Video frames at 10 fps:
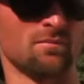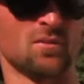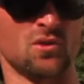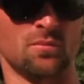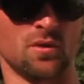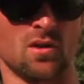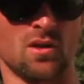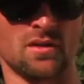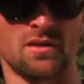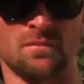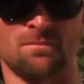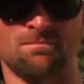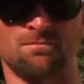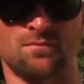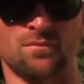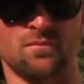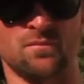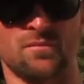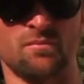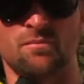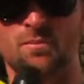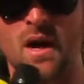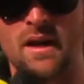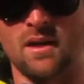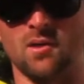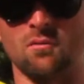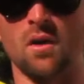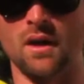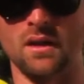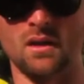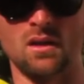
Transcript: supercross, and biking or running.